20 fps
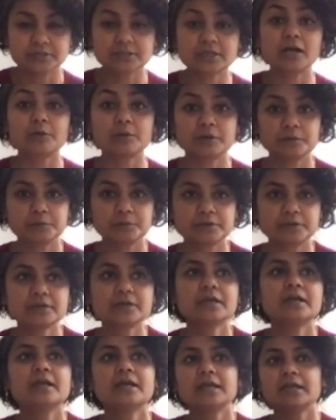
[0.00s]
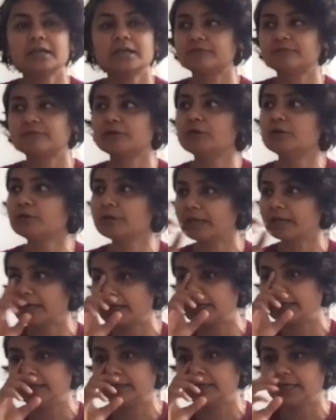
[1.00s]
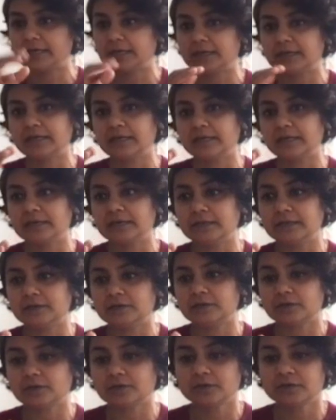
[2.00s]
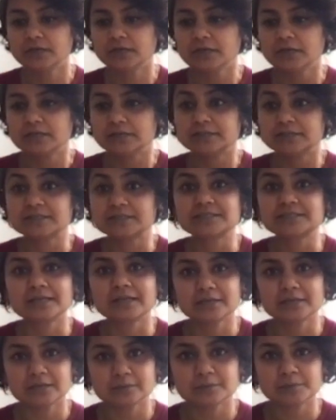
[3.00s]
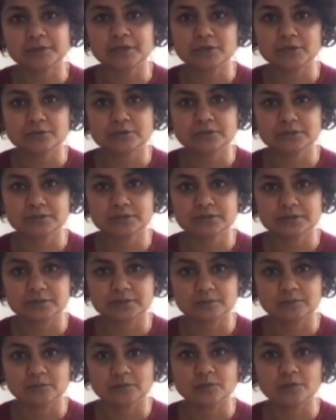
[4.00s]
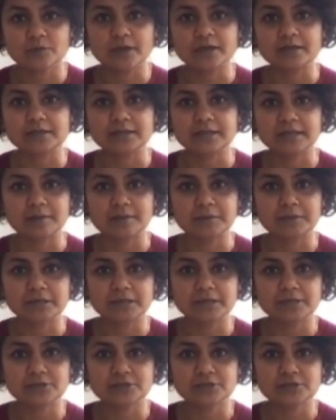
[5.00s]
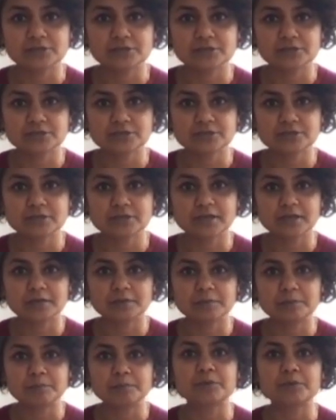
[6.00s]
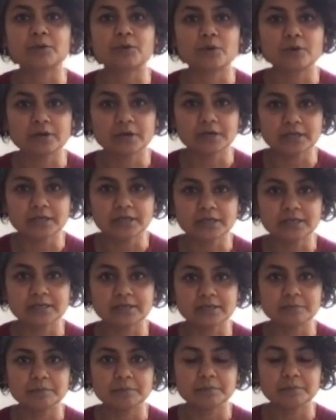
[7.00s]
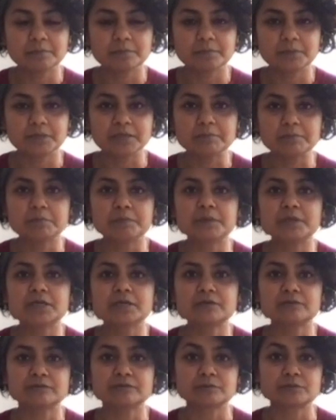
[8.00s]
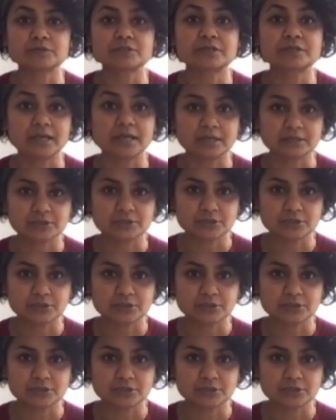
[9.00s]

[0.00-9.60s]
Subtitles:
However, if you look in the startup ecosystem, where the applications are purely being built from scratch,